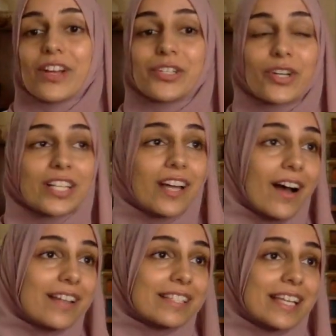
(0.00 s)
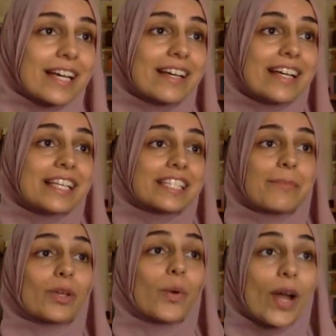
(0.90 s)
And I try to answer
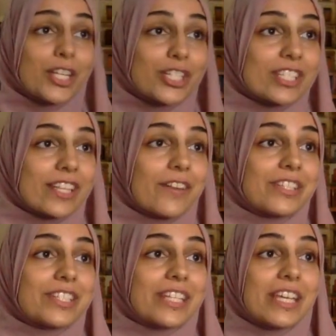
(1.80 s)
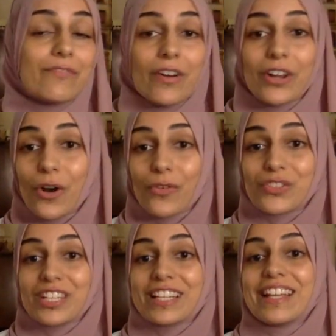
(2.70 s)
some of the questions that I receive very
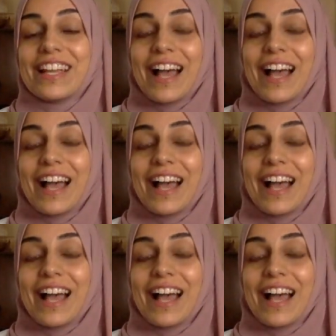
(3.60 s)
often,